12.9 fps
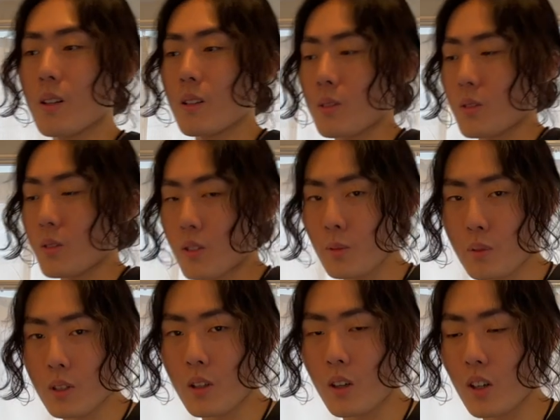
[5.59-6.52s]
should
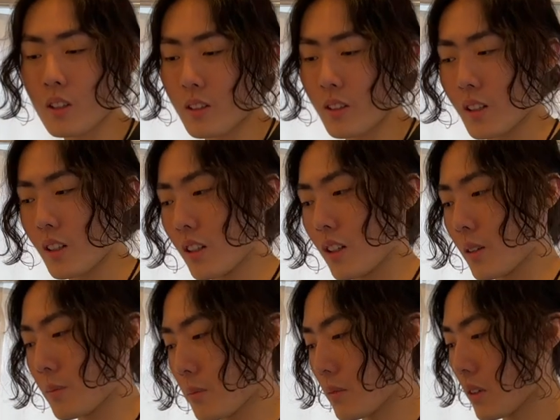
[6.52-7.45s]
be called the
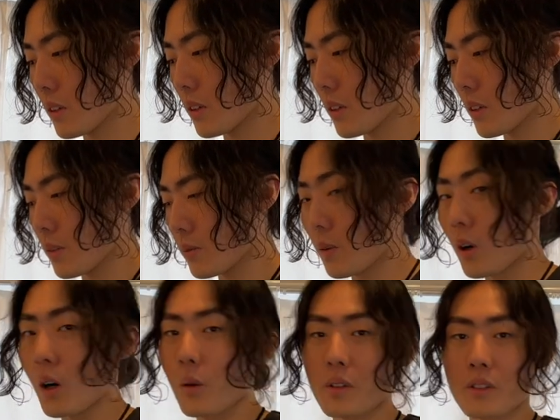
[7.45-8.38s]

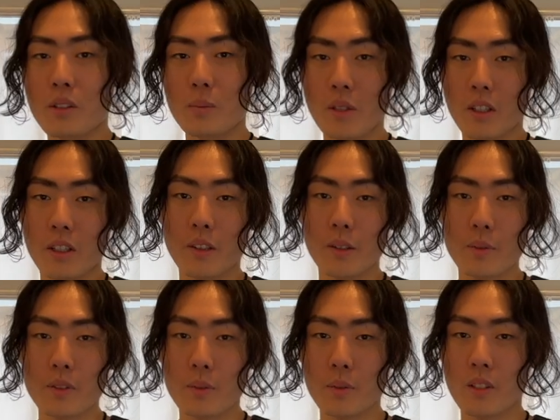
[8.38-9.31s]
Fall Winter
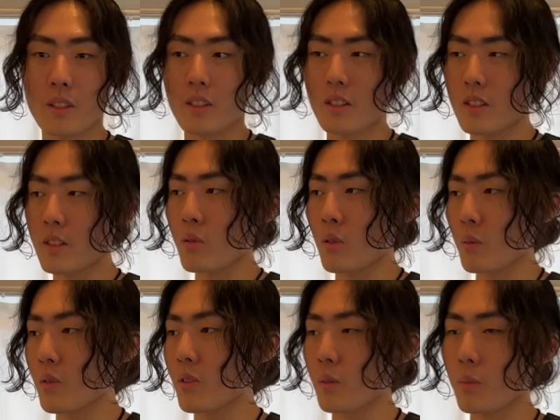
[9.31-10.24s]
Pickups, but since we're
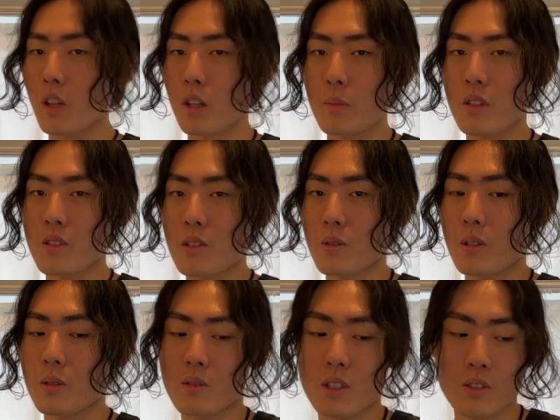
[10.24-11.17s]
moving apartment, so
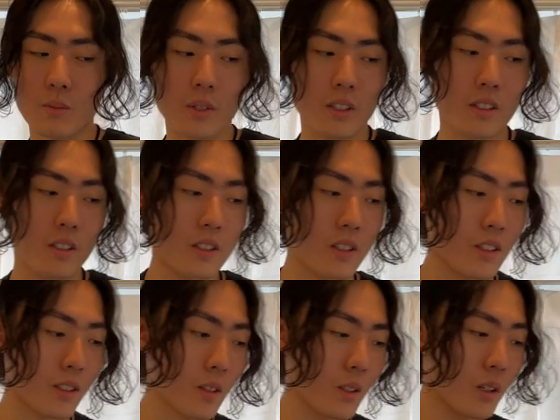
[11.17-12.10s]
I'm trying to make this a
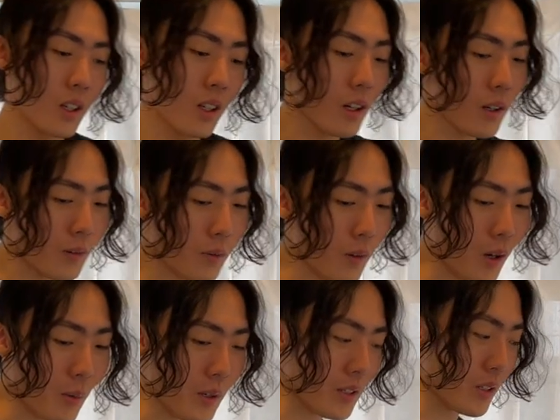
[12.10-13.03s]
little
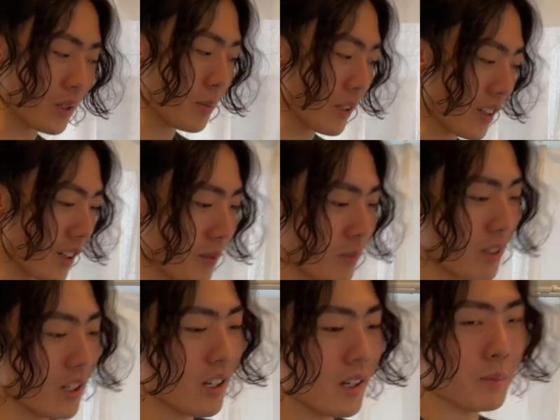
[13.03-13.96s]
Fall Winter Pickup
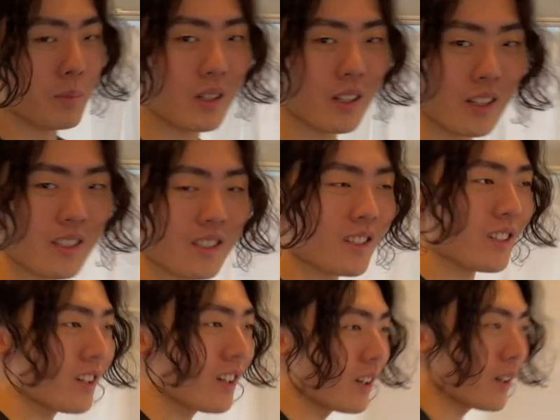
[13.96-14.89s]
plus
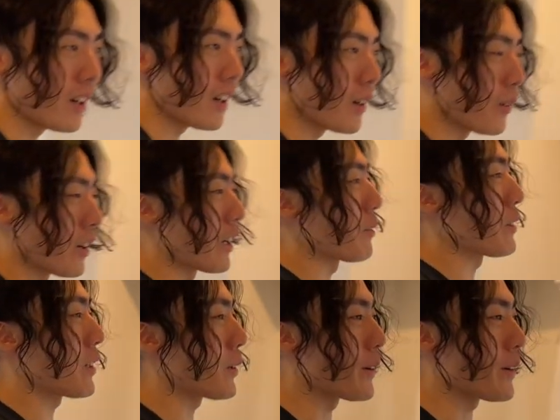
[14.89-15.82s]
what I've
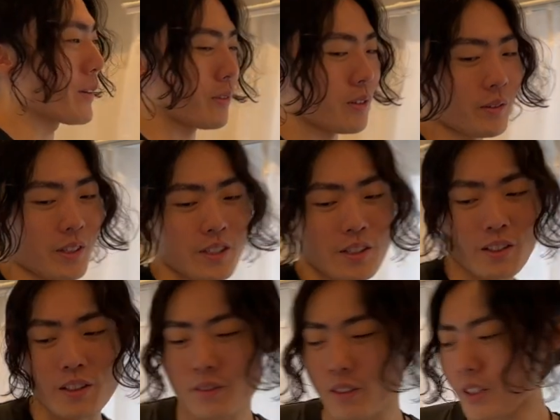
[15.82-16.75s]
been going through
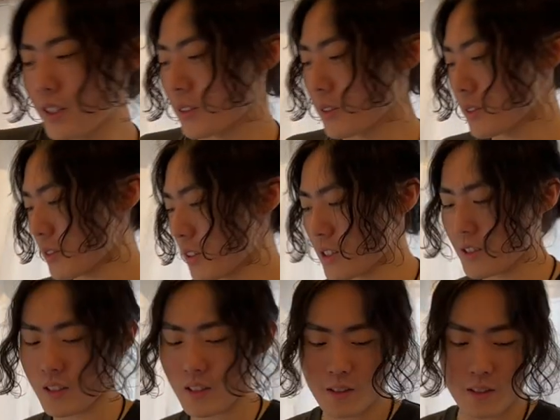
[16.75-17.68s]
recently video. So as you
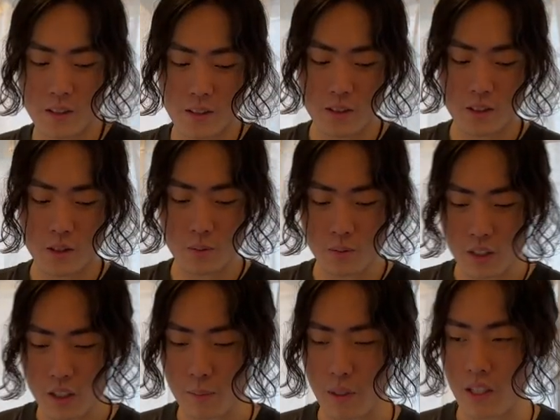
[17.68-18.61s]
can see, it's
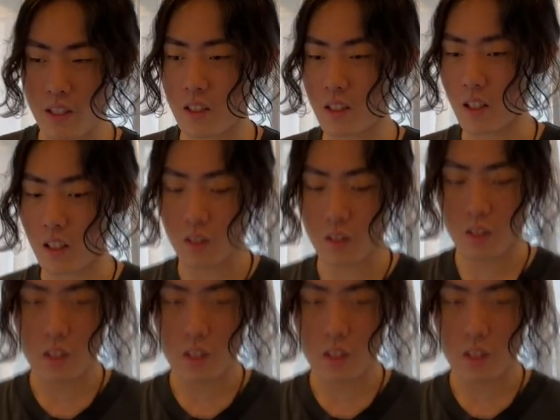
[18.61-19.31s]
really messy now.